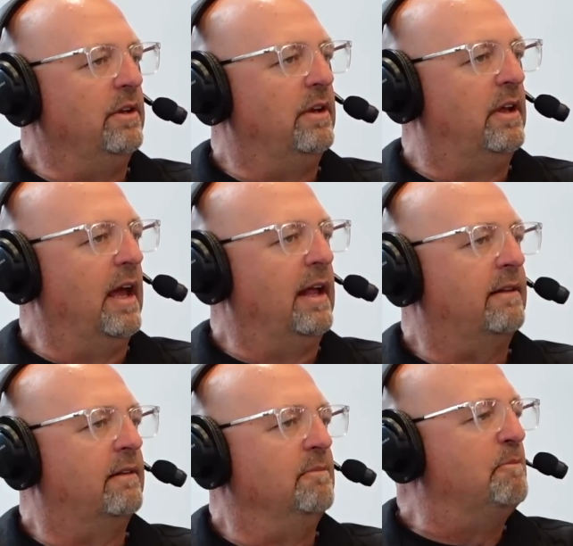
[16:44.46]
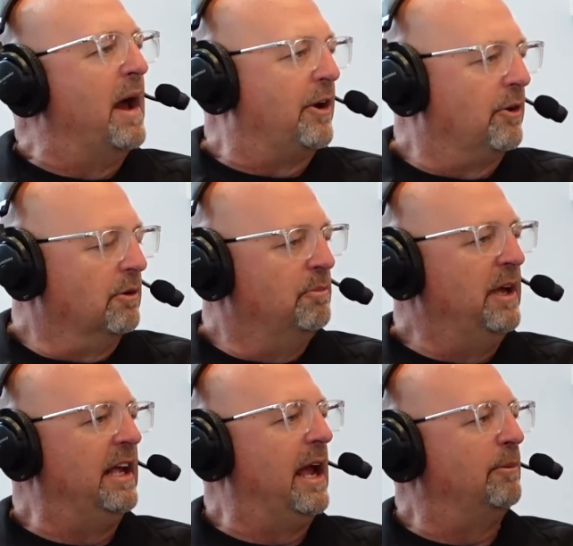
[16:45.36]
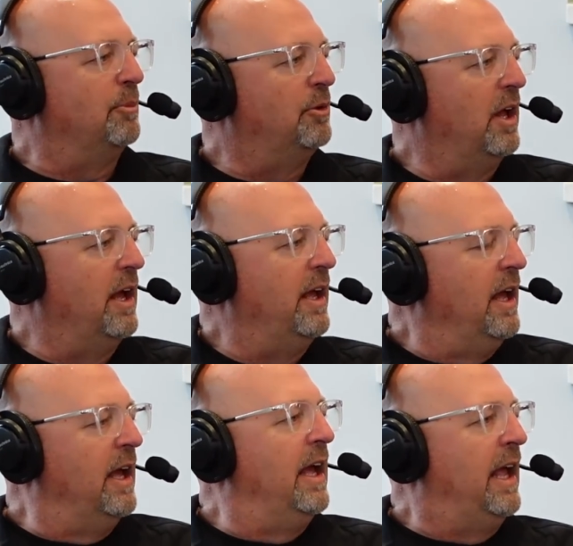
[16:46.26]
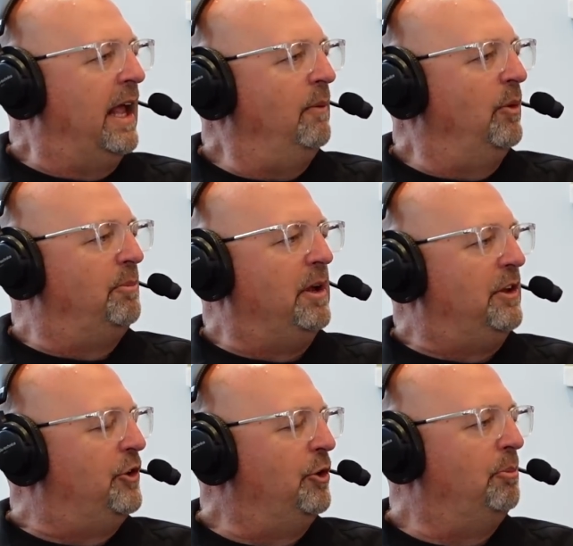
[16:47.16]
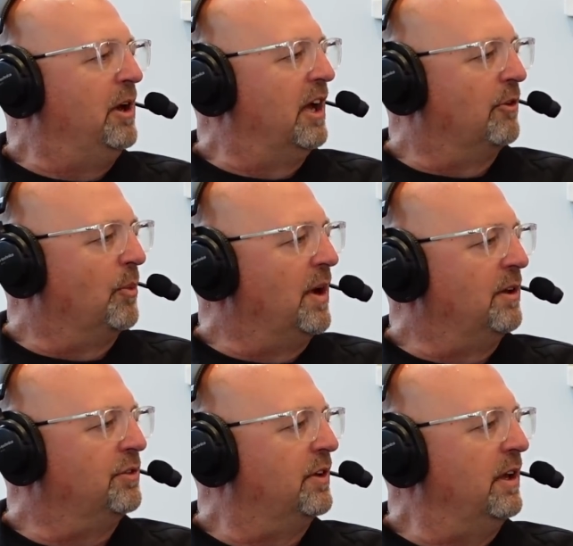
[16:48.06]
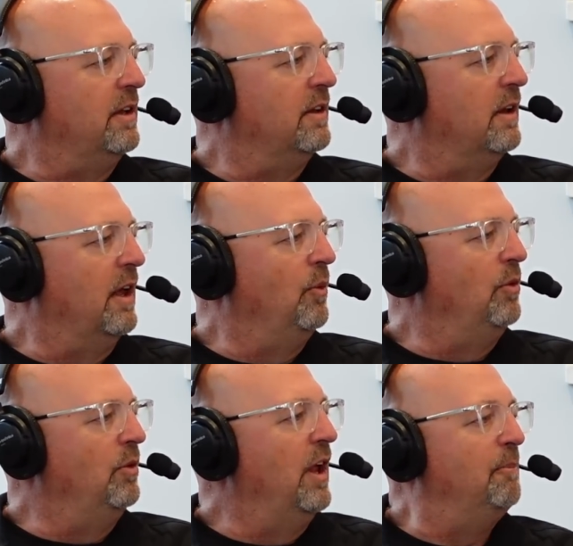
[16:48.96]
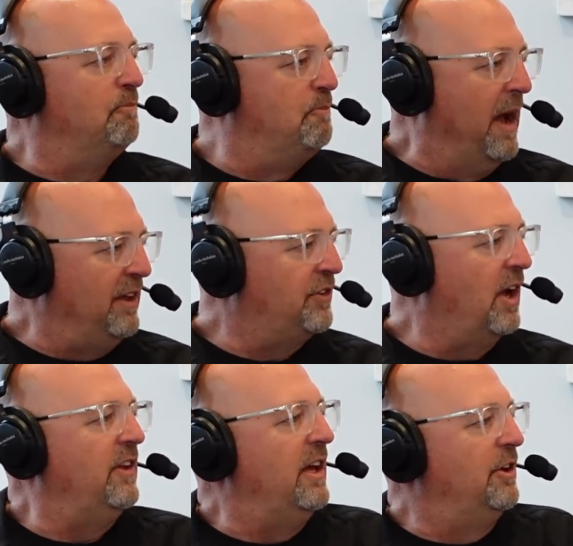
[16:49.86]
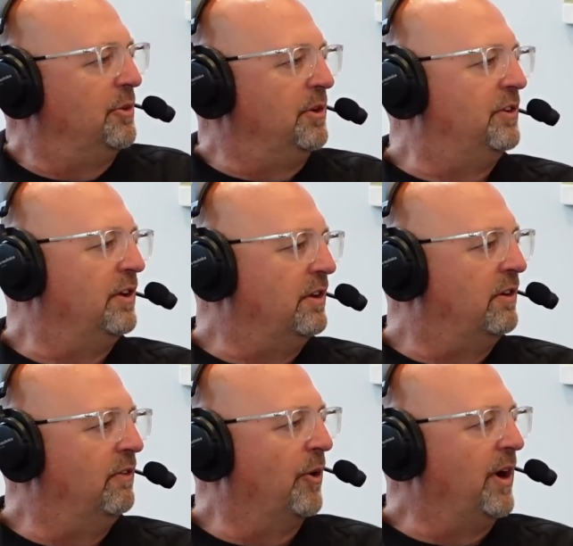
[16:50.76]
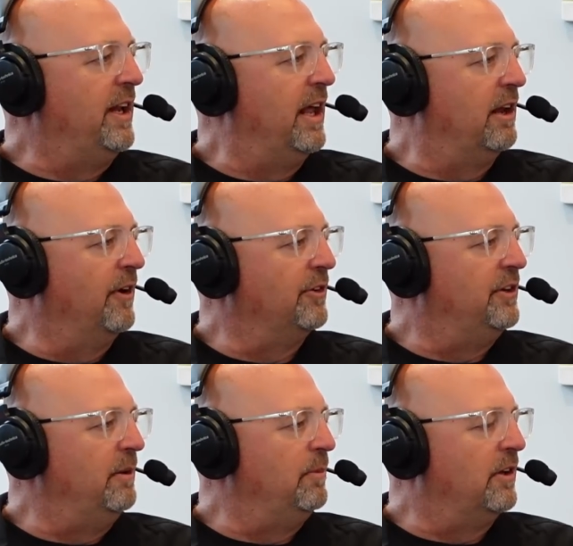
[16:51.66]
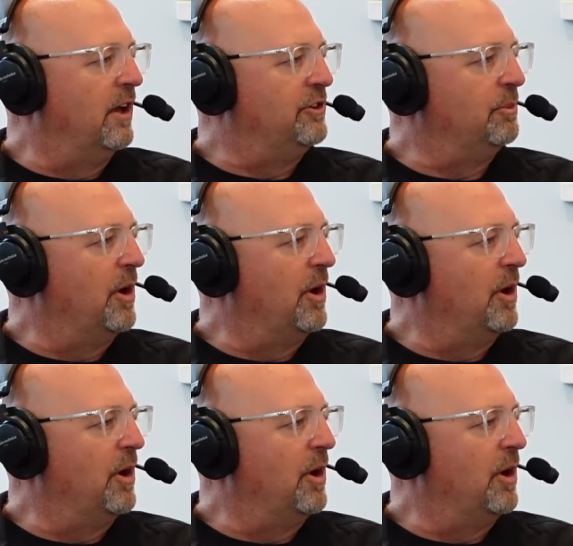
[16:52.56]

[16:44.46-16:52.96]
get better, being able to play, he would be too big of a risk based on the injuries for any NFL team to touch him, right?